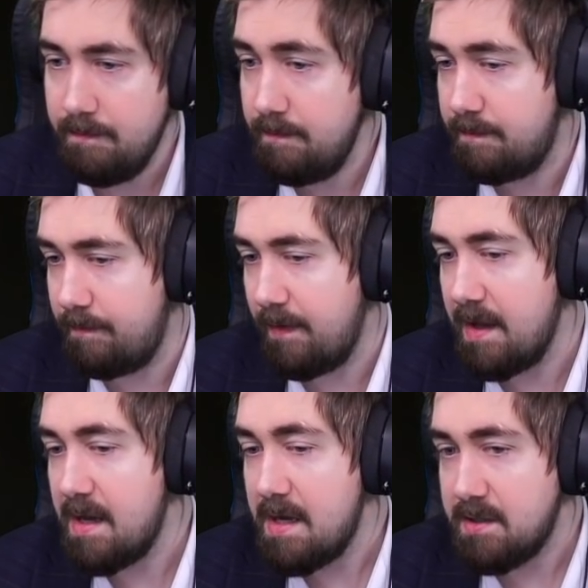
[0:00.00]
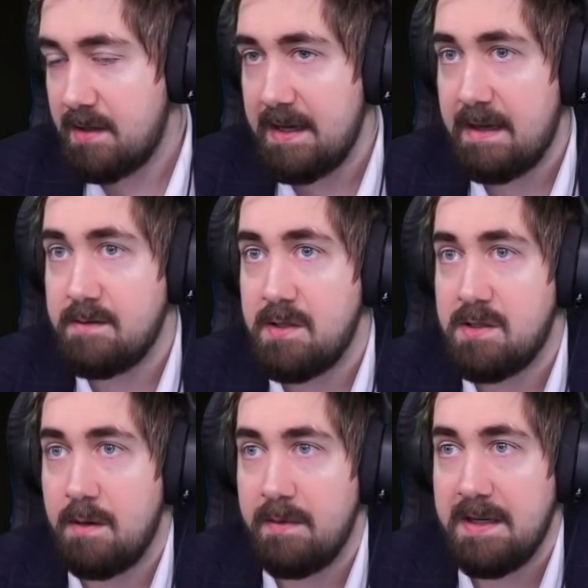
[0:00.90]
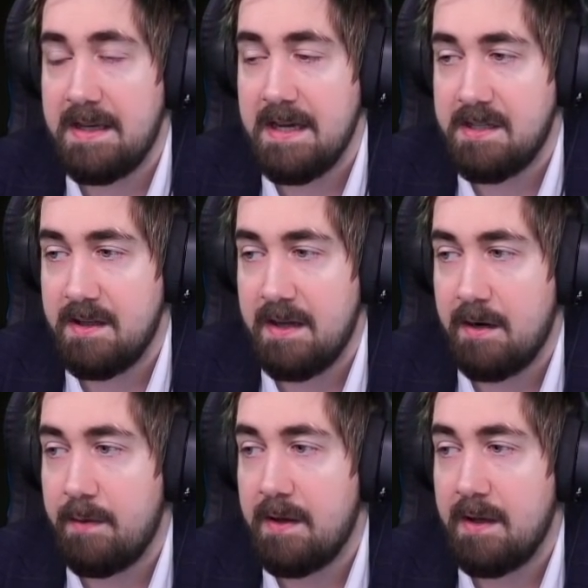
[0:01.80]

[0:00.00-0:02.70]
So that gives you some indication there about